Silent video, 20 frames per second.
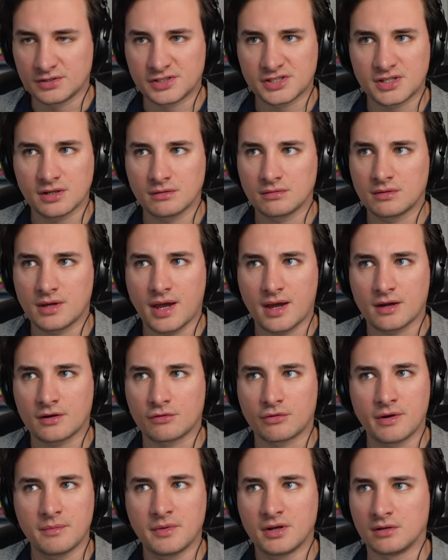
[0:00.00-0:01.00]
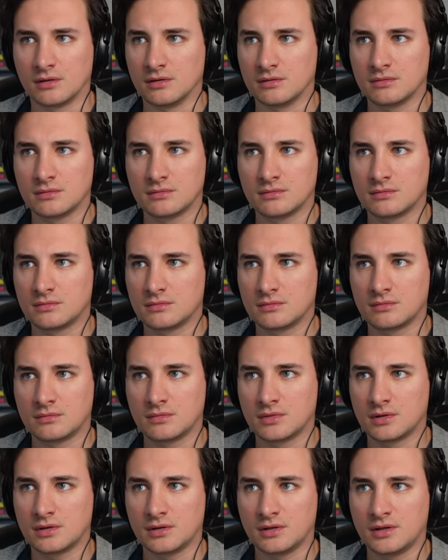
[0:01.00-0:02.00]
still get a criminal.
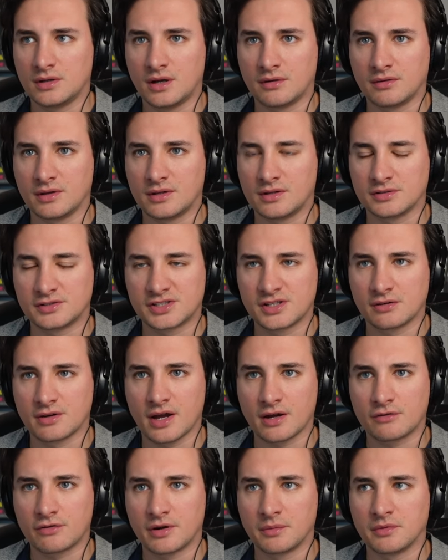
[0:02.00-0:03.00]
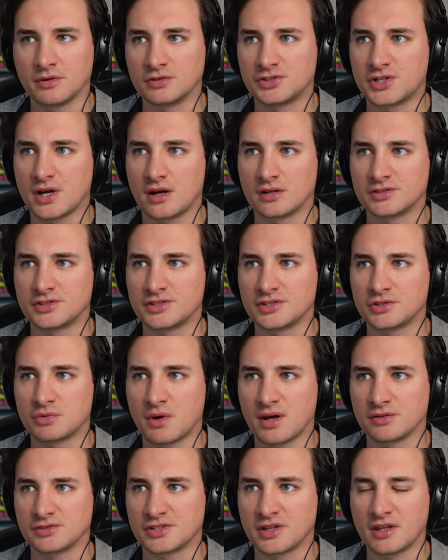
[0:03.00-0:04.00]
You know, they could they still can. get criminal charges as
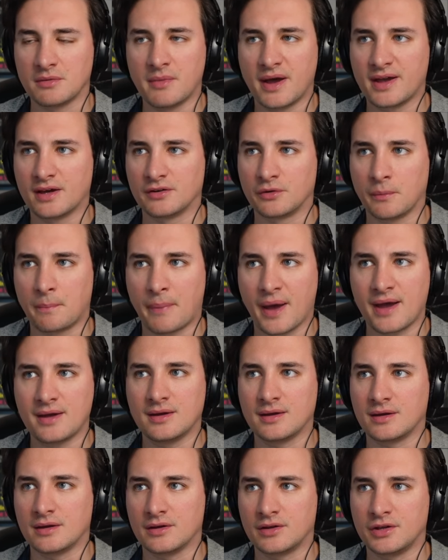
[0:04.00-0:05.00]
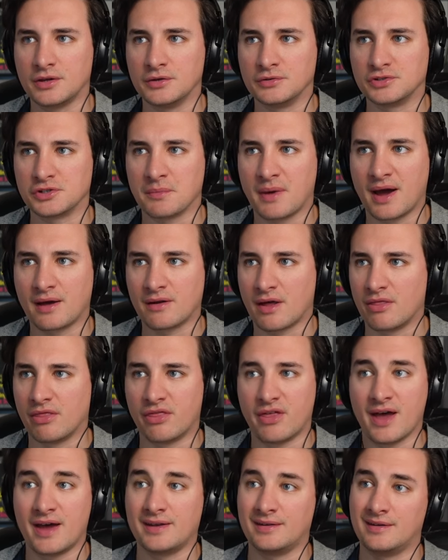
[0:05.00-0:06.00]
well, so they may end up paying a huge amount and
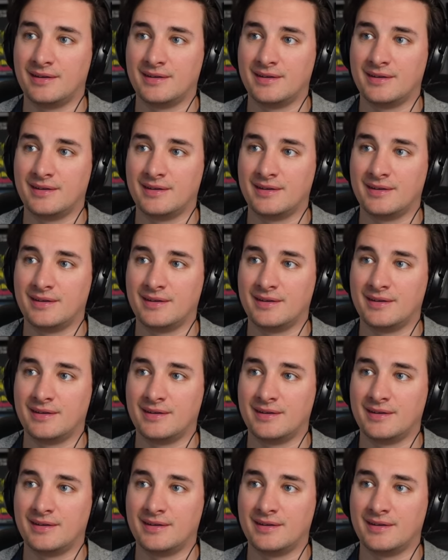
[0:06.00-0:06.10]
then